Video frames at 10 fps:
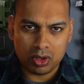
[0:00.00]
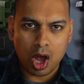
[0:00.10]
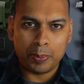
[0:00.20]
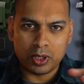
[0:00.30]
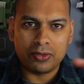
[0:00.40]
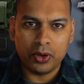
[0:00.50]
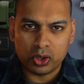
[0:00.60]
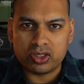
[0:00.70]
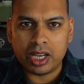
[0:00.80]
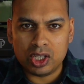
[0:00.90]
the option for you
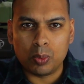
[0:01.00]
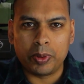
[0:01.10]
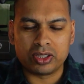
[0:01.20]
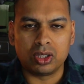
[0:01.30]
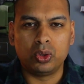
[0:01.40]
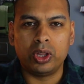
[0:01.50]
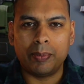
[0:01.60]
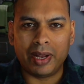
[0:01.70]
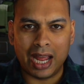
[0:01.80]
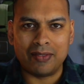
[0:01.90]
to send your pistol to
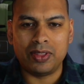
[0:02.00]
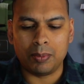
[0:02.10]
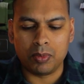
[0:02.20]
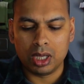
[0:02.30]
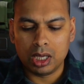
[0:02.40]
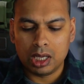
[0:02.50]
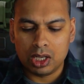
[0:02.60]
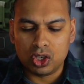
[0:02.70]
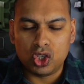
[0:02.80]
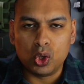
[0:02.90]
them and have them
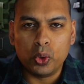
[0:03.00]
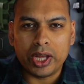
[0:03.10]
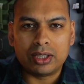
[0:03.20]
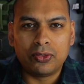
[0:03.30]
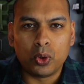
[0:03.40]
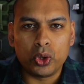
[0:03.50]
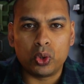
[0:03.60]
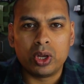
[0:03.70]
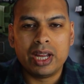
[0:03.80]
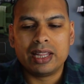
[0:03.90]
do that for
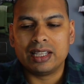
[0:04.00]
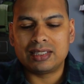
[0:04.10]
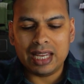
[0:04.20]
you. The